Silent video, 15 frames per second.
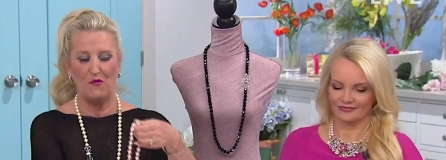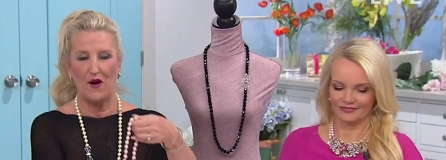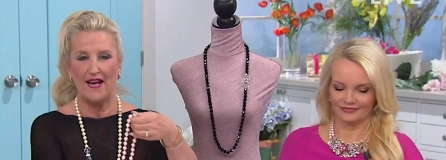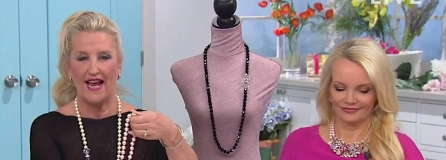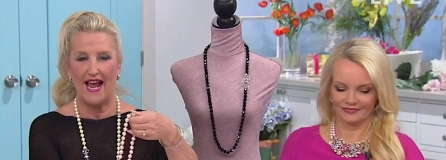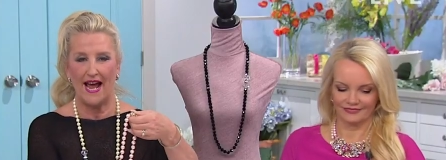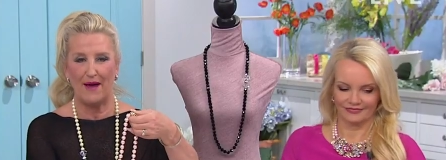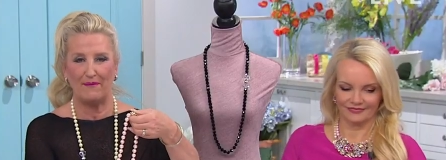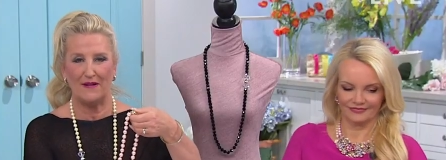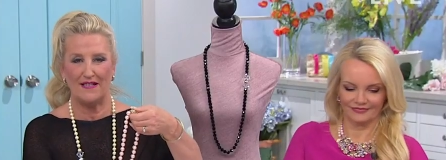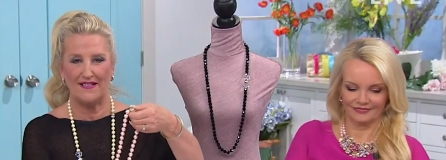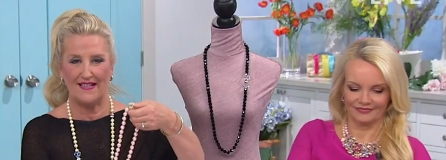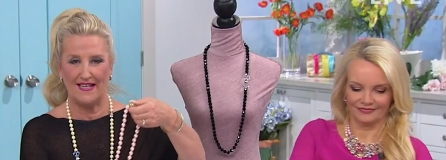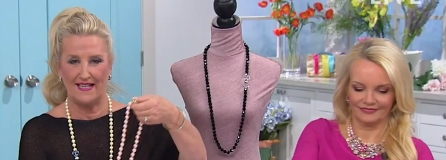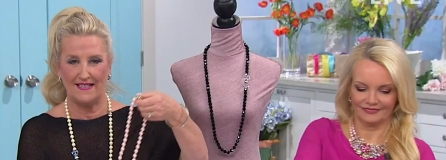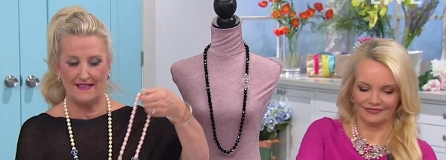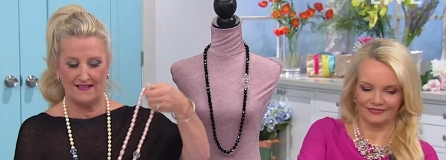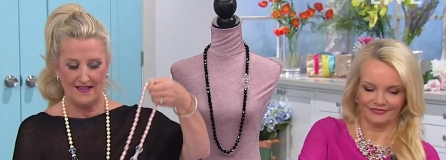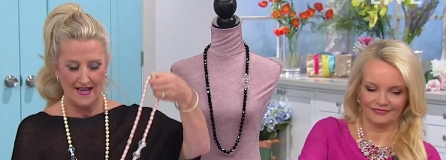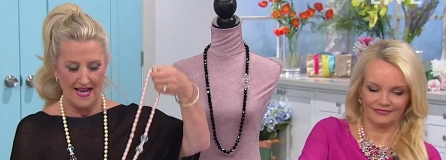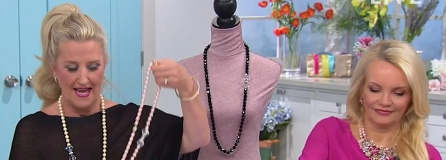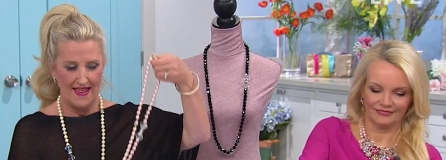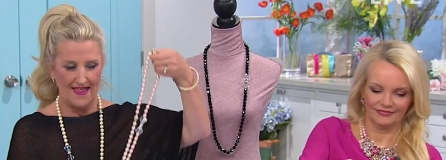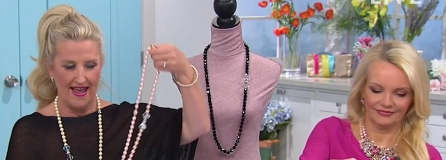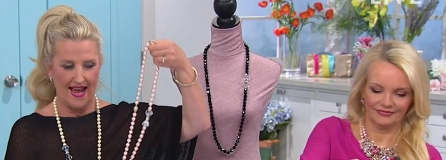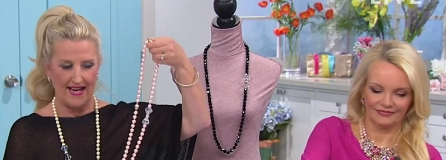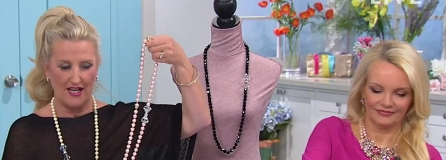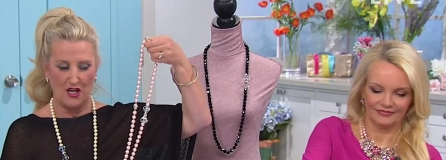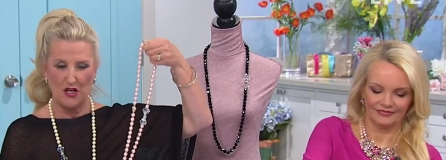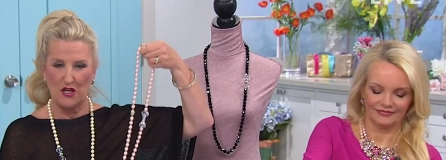Speaker 1: but what happens is
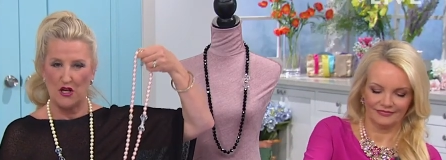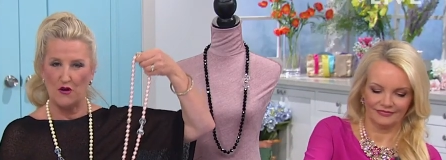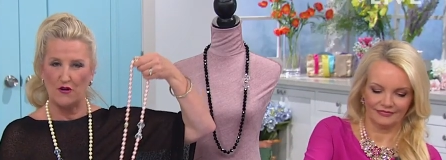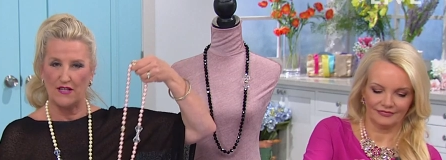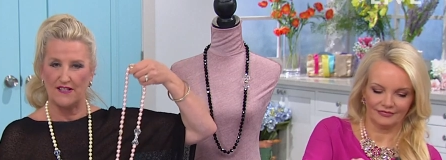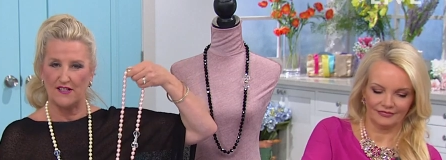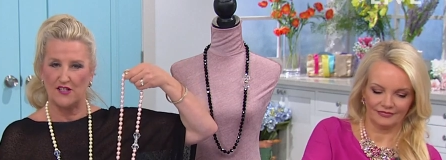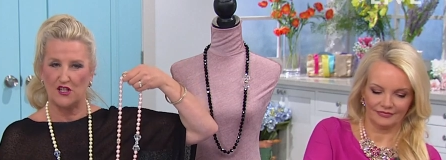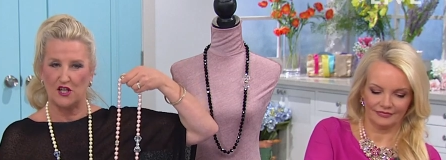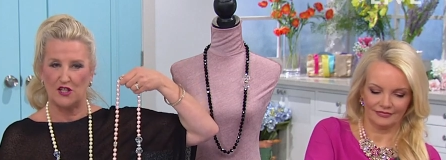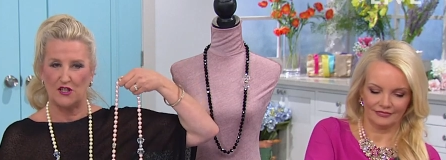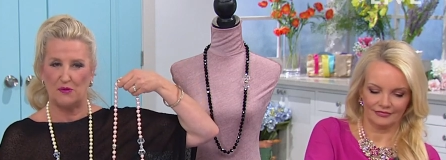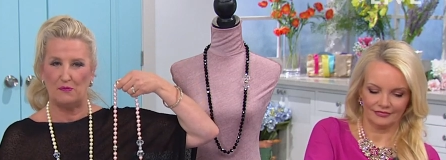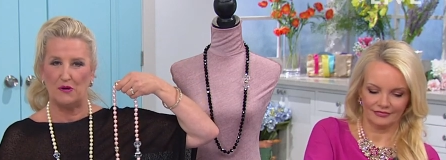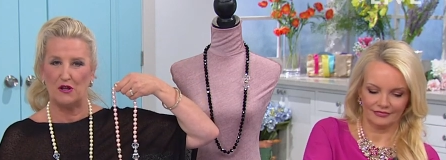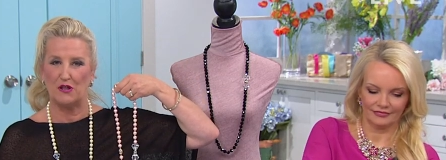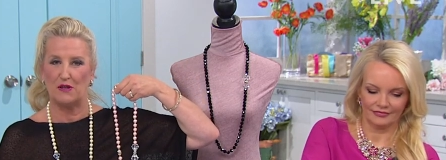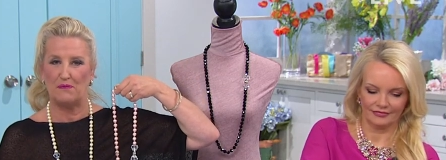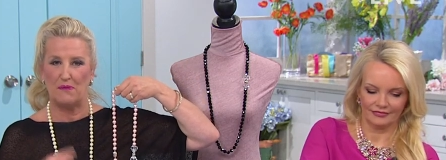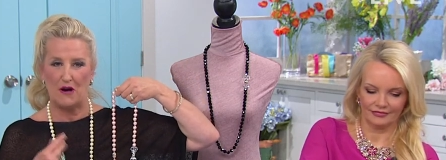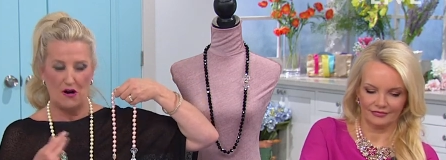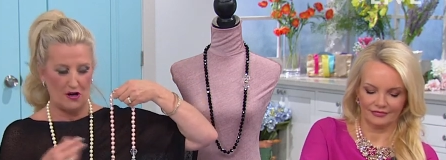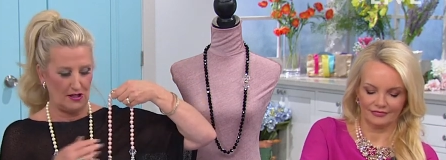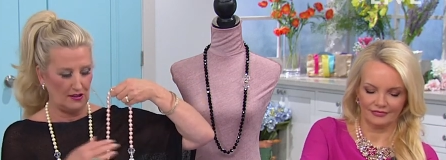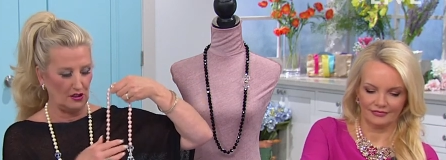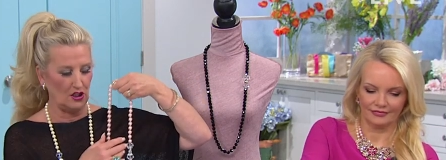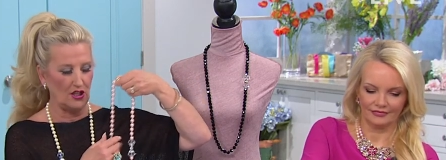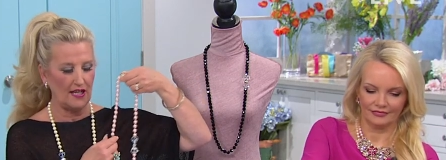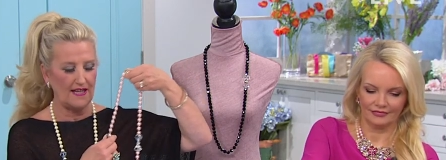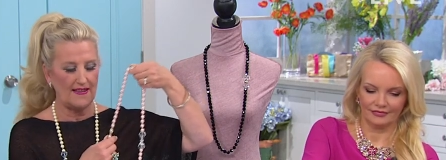that you can start to pull
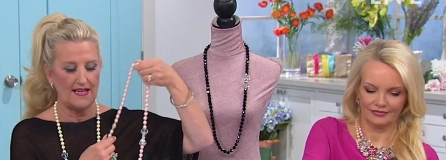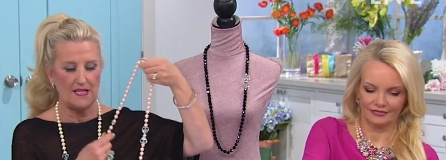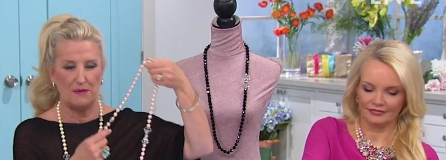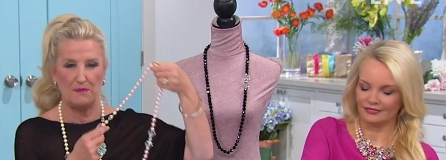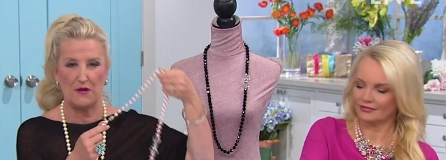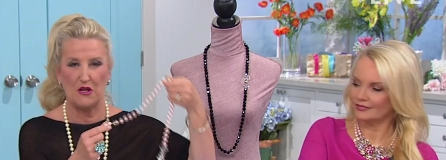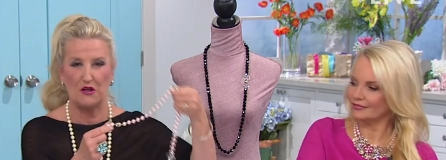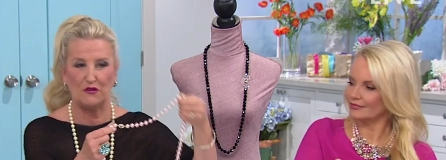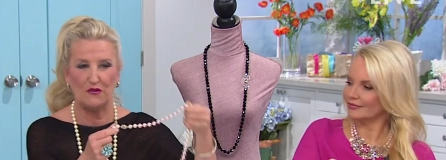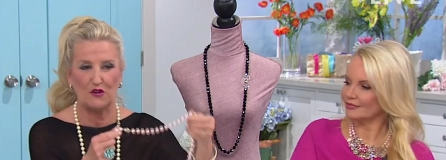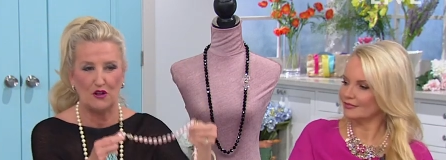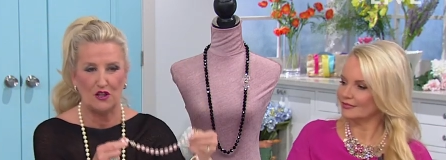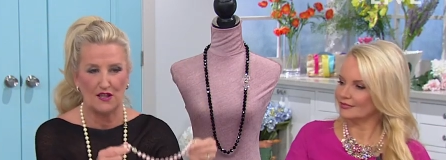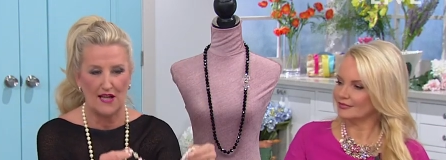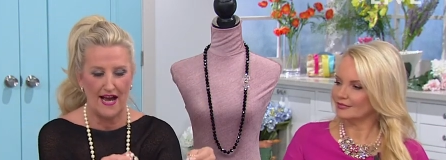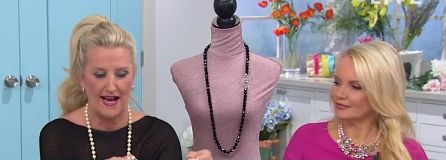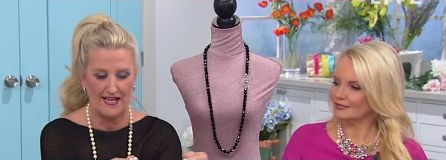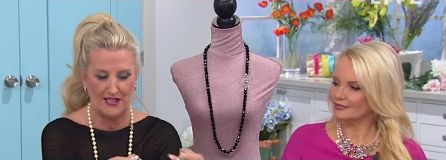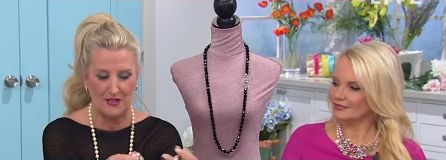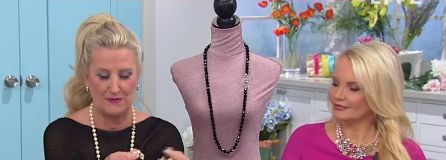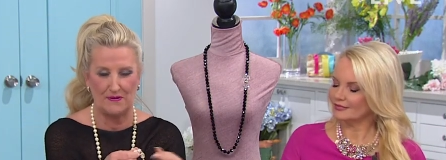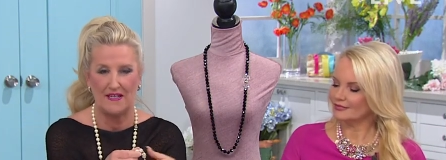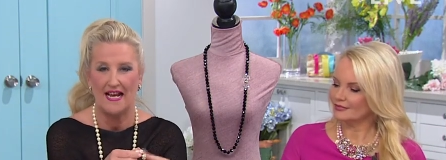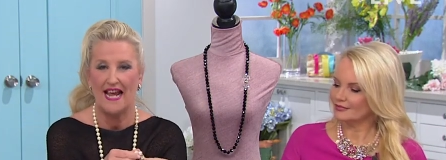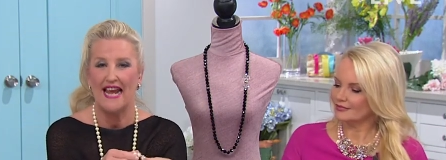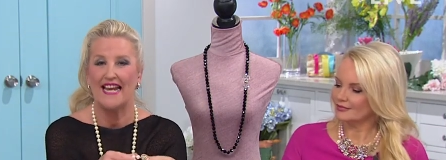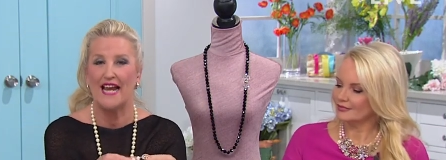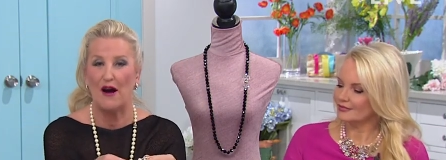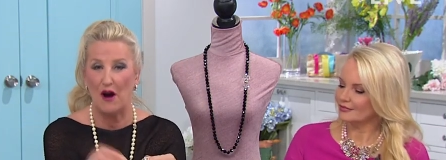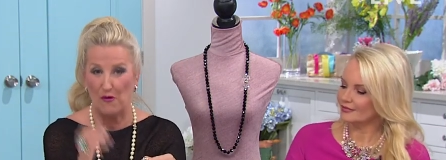apart, look at these beautiful clasps.
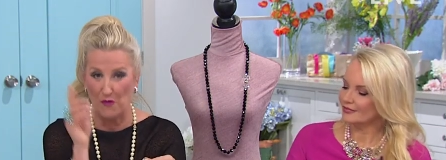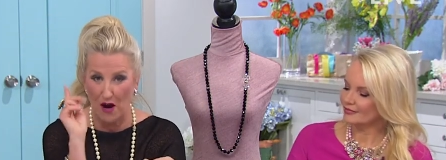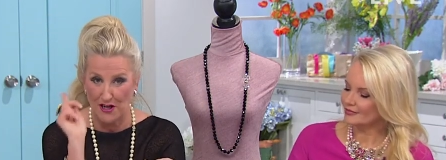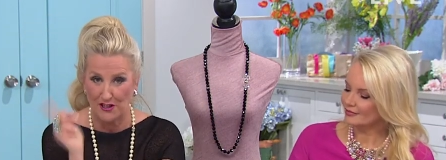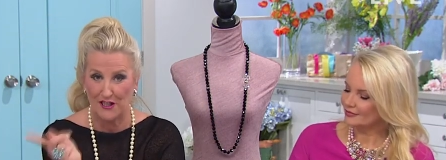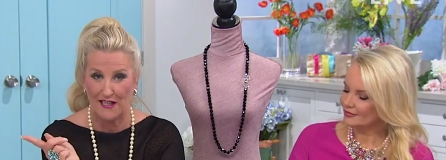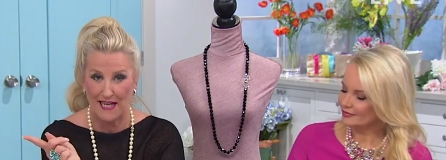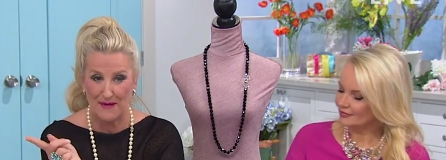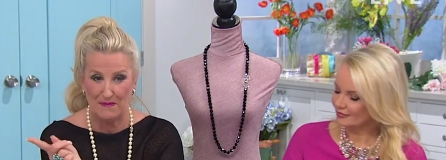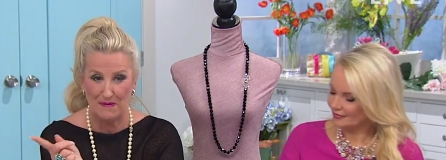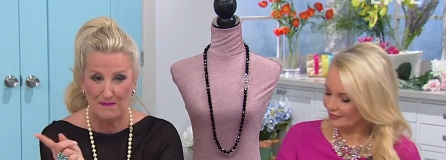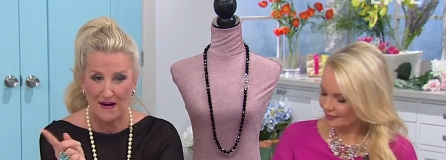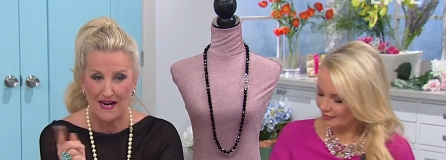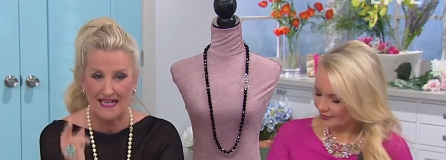Now, I want you to keep in